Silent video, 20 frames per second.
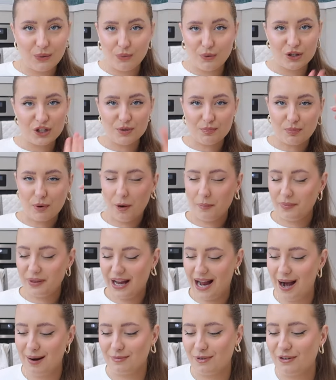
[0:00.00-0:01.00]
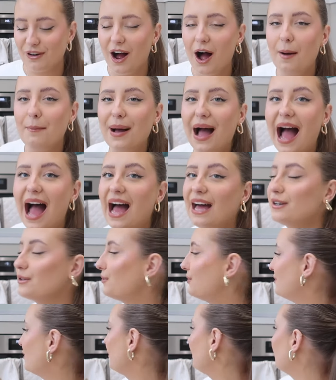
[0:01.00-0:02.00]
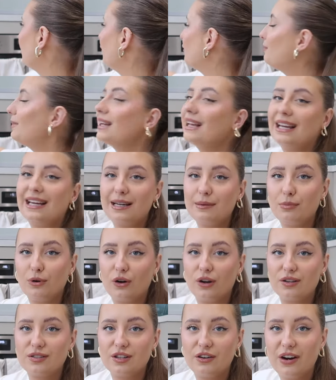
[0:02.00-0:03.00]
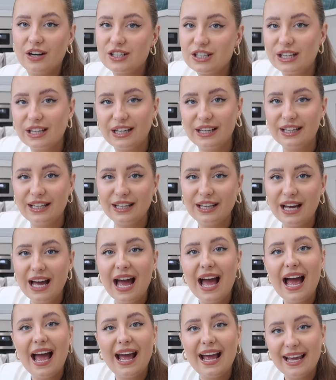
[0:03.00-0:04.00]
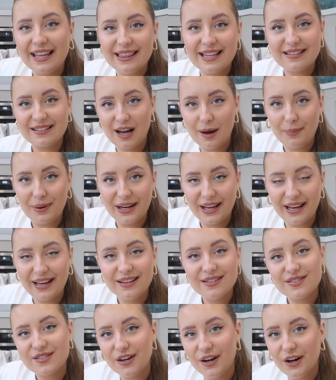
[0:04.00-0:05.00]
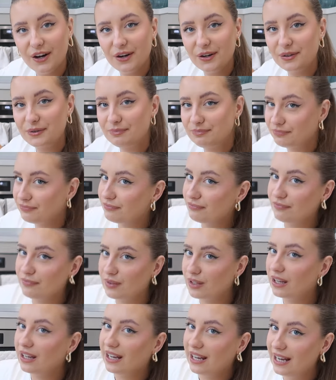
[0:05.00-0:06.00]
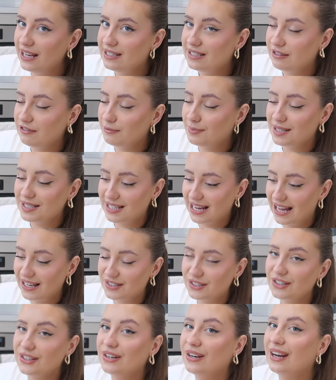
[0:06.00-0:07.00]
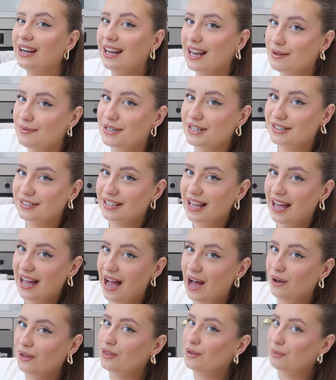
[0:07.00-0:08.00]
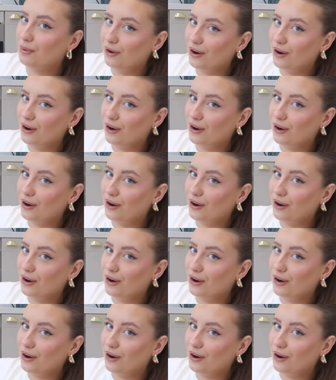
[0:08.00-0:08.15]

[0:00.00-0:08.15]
we'll just prop the camera up, and also a lot of my cleaning products are actually in this cupboard here, so easy for me to get to. Let me just get out the